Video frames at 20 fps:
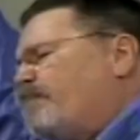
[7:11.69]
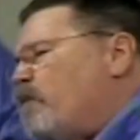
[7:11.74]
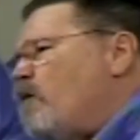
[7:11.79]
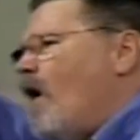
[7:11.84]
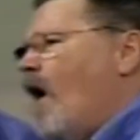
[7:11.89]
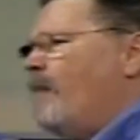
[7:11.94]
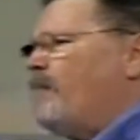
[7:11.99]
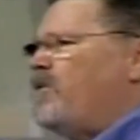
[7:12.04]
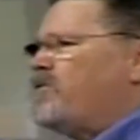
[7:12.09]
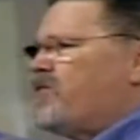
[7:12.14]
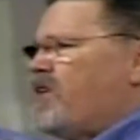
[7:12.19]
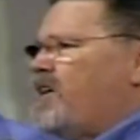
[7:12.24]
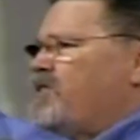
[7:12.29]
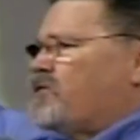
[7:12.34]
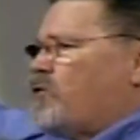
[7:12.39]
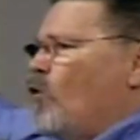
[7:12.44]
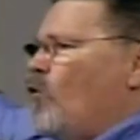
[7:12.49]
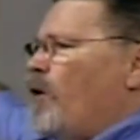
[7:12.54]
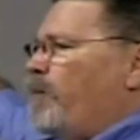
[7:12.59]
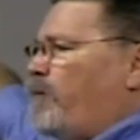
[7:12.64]
promise
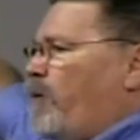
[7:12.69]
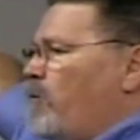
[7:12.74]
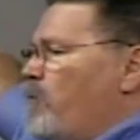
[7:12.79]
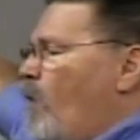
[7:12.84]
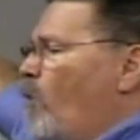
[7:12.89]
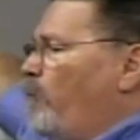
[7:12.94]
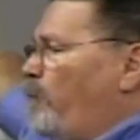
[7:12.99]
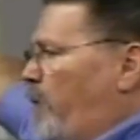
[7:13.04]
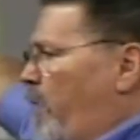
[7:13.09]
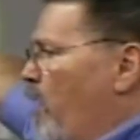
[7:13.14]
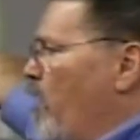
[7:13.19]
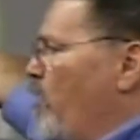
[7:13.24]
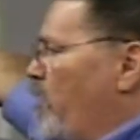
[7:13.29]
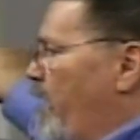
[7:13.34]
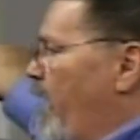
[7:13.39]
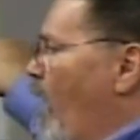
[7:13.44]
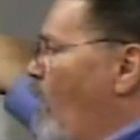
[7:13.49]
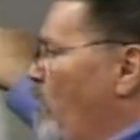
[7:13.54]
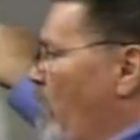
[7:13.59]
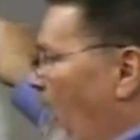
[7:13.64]
is going to promote
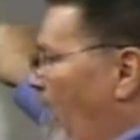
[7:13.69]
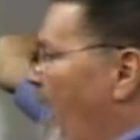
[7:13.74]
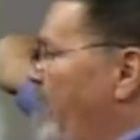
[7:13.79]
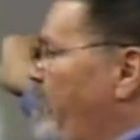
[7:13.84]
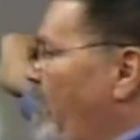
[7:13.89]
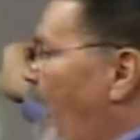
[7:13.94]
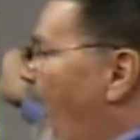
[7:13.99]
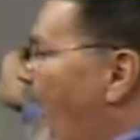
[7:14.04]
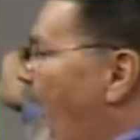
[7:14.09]
purity on a level